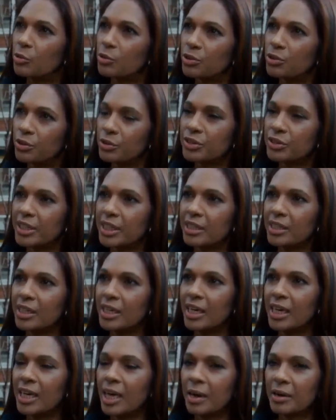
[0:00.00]
or losing,
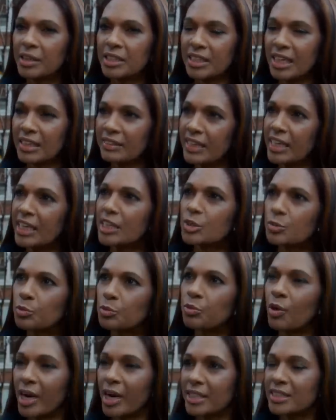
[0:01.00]
because I think it's
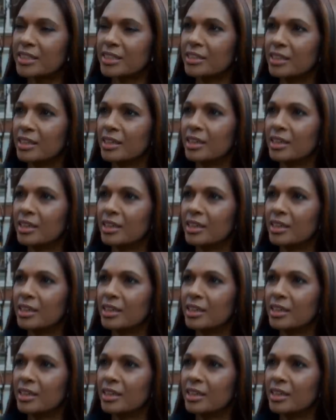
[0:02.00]
right